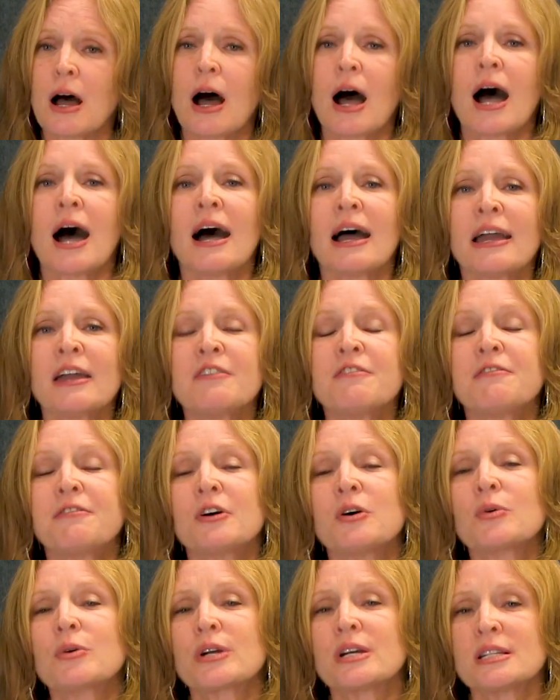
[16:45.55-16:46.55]
I
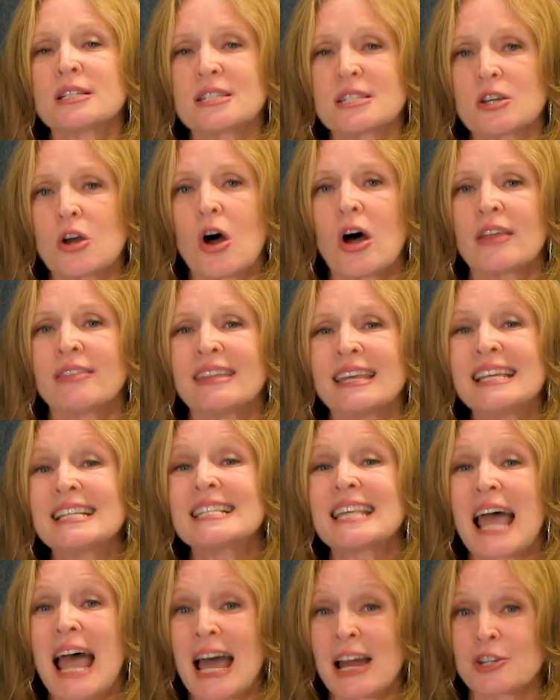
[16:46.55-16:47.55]
focused on these
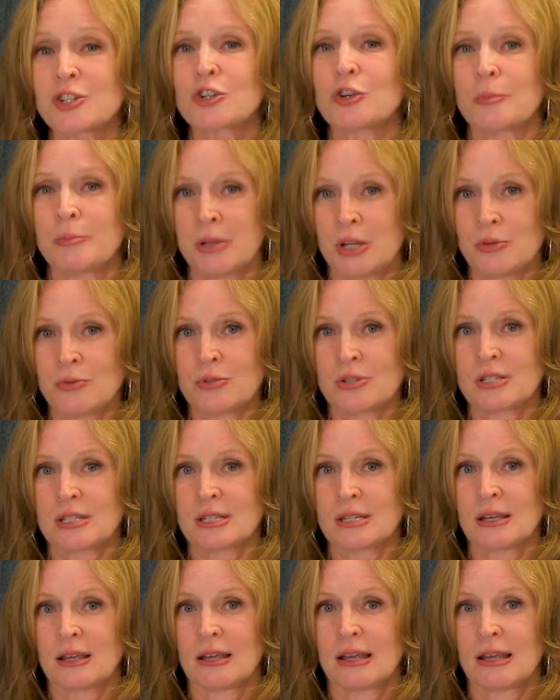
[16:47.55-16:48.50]
attributes,